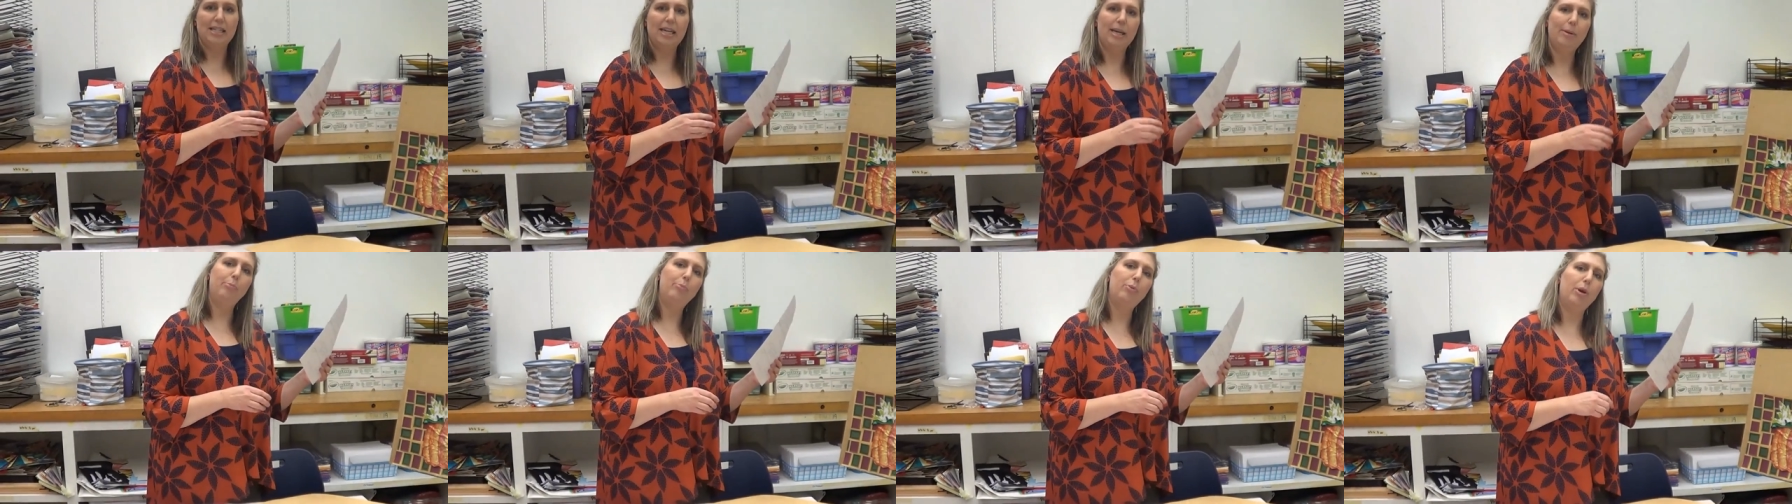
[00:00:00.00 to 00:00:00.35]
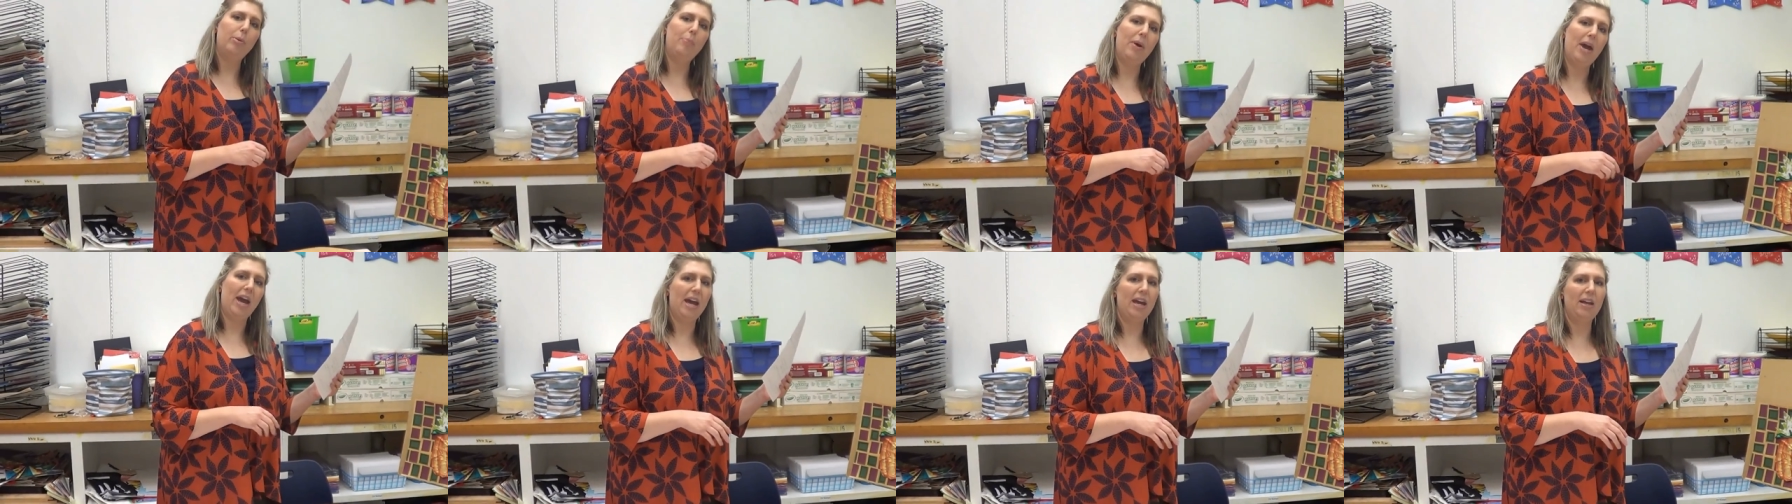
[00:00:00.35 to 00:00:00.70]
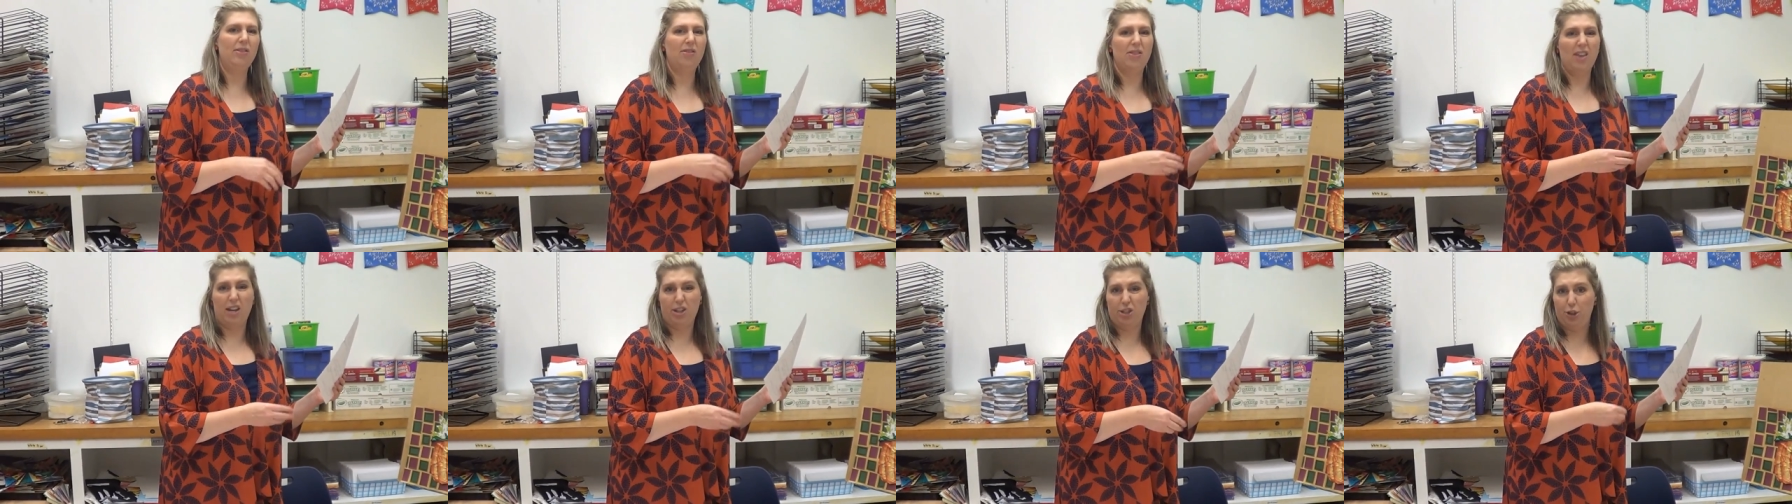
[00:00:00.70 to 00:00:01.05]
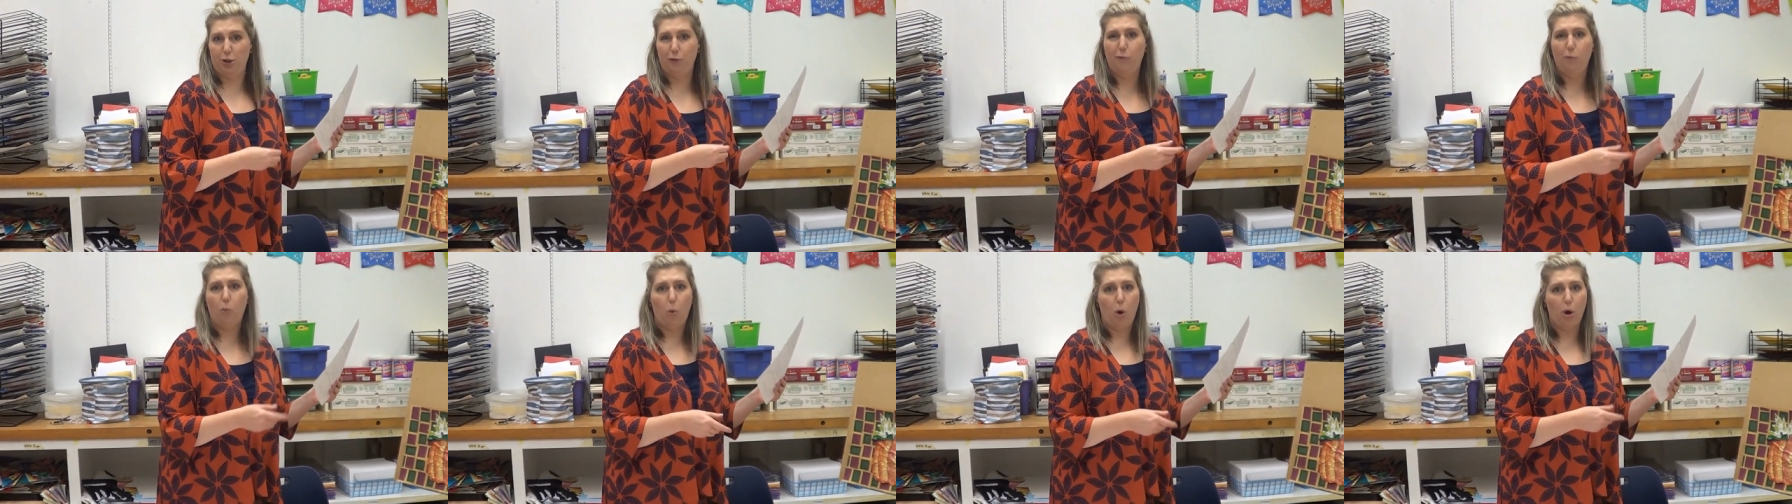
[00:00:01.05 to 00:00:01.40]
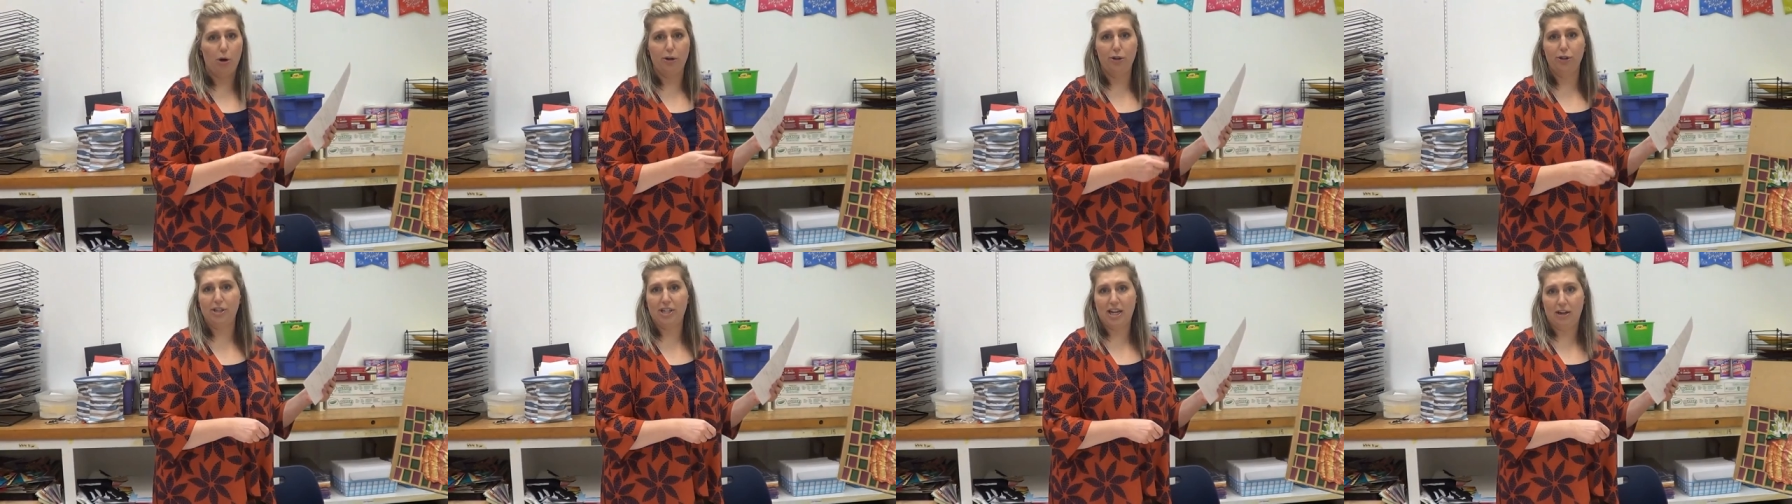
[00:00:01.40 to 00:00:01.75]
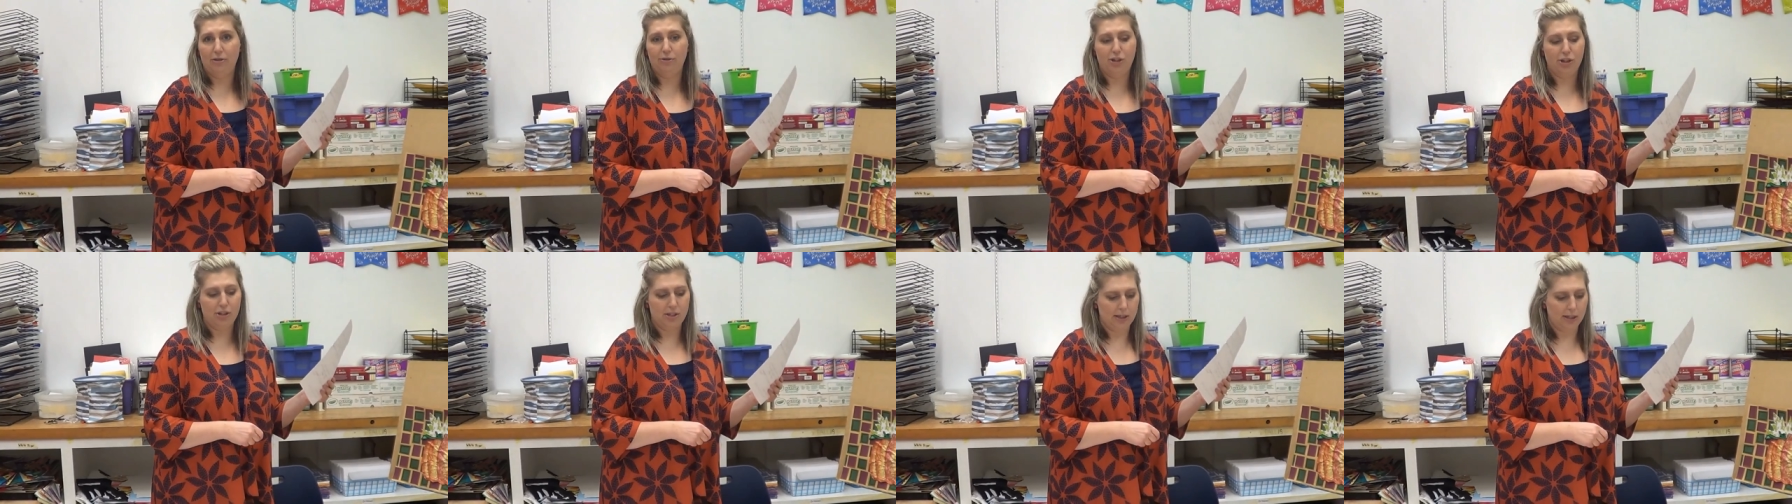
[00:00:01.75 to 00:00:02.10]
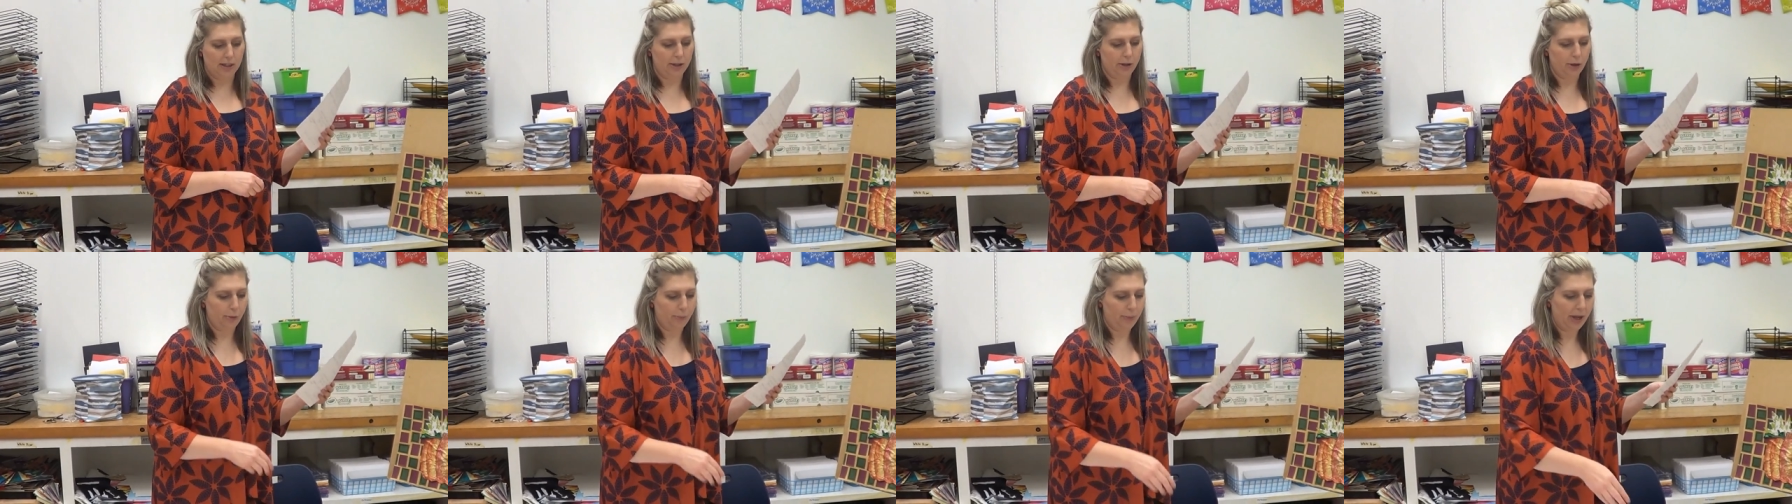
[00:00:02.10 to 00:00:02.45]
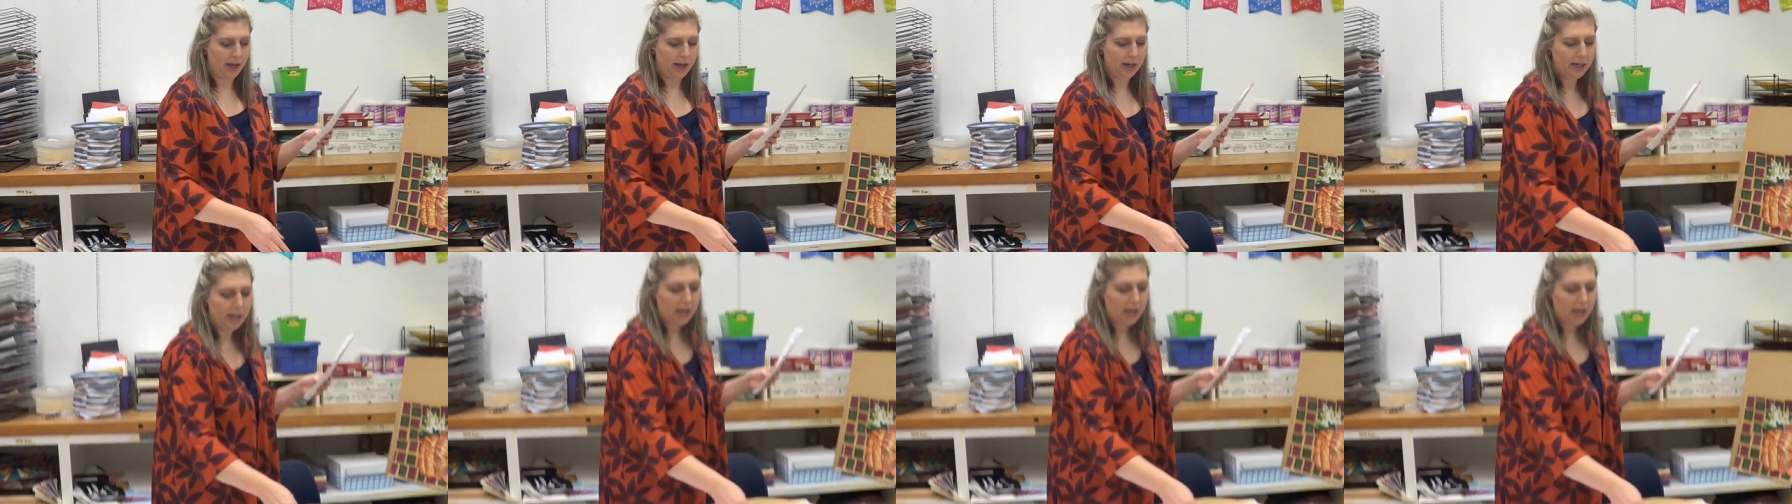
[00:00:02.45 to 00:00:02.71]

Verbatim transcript: tempera paint that you've watered down just a little bit.